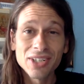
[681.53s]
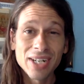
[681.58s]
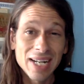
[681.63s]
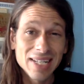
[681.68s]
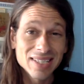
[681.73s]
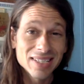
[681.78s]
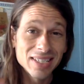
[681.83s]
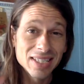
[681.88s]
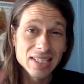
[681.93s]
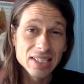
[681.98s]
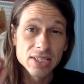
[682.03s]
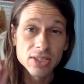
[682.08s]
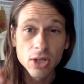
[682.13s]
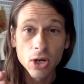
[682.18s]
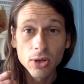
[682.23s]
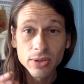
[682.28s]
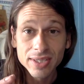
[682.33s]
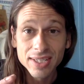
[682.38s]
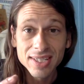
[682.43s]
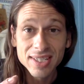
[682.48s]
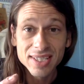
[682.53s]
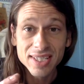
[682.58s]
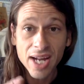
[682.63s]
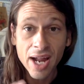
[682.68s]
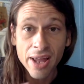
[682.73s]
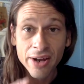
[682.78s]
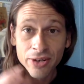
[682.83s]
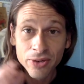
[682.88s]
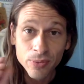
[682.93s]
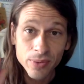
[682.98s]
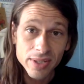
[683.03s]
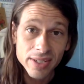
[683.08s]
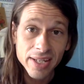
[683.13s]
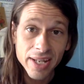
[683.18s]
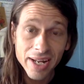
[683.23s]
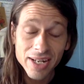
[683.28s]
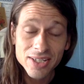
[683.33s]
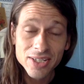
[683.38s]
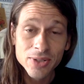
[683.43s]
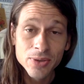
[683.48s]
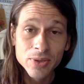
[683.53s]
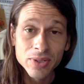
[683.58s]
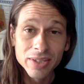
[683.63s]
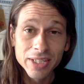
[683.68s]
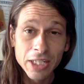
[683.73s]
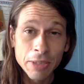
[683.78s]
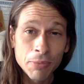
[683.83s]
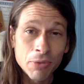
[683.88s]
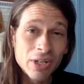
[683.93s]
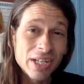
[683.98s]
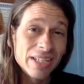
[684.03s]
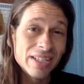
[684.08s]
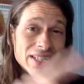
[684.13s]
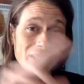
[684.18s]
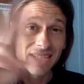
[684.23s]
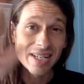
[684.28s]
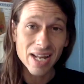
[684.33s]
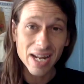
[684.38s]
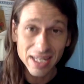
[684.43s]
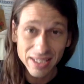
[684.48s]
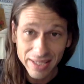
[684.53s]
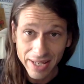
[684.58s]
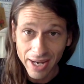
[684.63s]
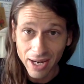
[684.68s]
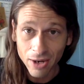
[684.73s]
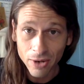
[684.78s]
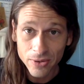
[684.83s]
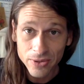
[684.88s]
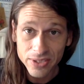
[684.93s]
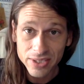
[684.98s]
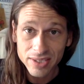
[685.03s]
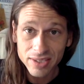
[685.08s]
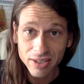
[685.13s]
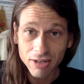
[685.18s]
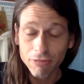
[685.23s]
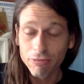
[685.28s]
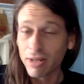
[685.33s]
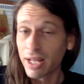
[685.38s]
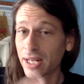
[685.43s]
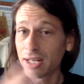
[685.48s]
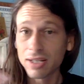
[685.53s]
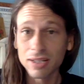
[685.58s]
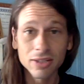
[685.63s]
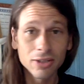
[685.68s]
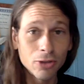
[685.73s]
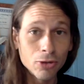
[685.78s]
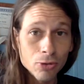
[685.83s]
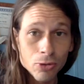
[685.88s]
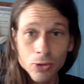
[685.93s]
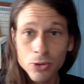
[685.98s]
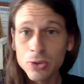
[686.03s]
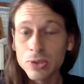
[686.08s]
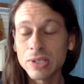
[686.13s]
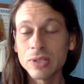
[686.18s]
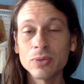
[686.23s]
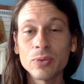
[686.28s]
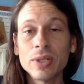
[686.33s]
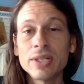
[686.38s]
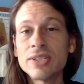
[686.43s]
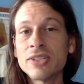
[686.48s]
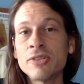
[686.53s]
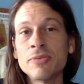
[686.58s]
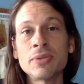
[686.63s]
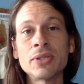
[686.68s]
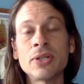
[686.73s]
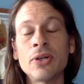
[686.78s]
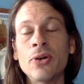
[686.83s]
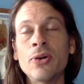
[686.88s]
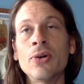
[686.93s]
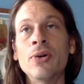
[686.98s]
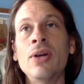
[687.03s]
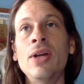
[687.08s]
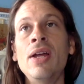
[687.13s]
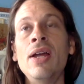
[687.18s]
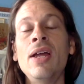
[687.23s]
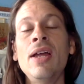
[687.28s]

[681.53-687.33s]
has an exalted Saturn with Ketu and Libra in the ninth house of like gurus and wisdom. So